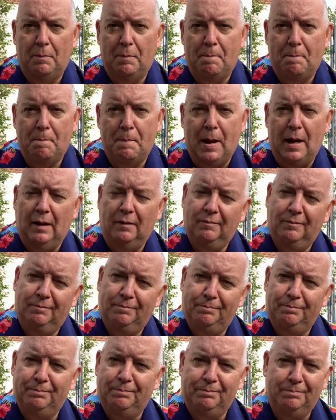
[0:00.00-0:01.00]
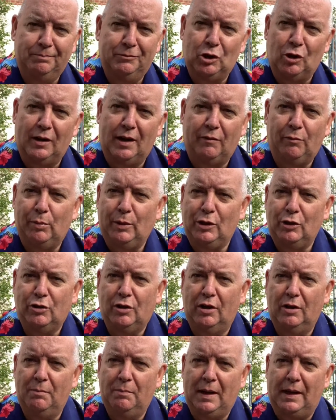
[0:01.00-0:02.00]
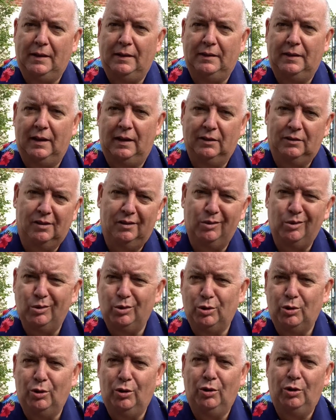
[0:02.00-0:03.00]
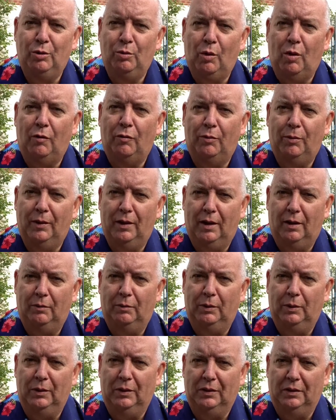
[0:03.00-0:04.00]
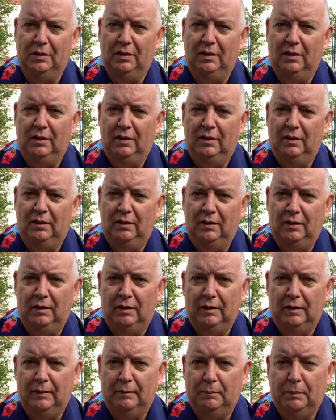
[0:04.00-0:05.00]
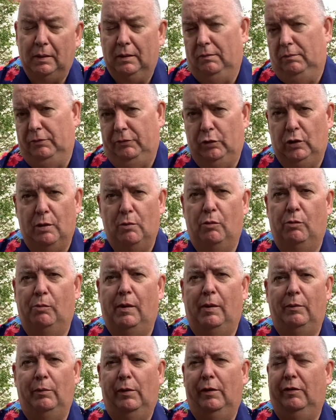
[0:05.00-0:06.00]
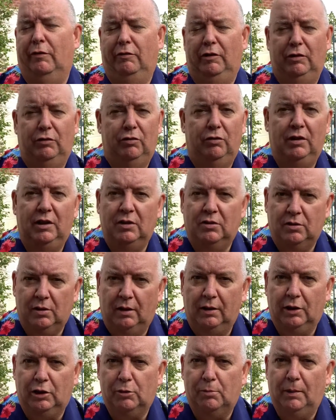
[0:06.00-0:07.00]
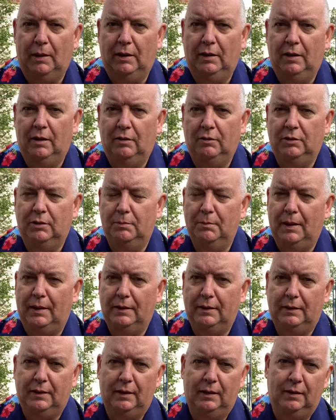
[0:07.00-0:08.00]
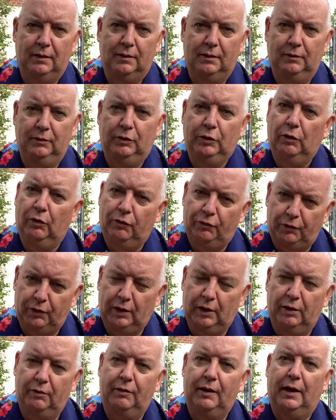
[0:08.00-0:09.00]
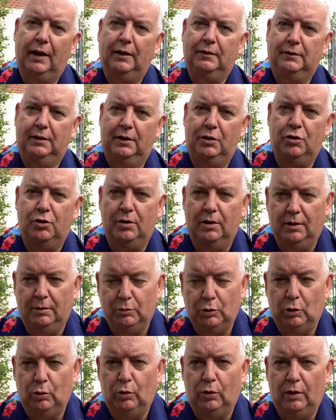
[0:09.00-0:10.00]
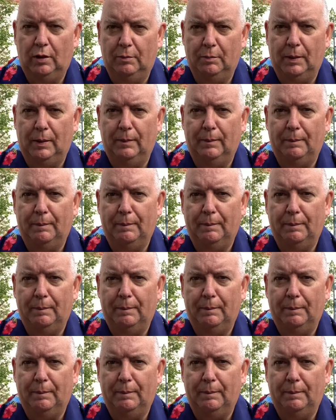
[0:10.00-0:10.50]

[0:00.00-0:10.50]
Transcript: But not everybody's going to meditate, so I don't want to turn you off with that word. But if you come on my retreats, I'll explain how to meditate, and you'll feel the relaxation I'm talking about.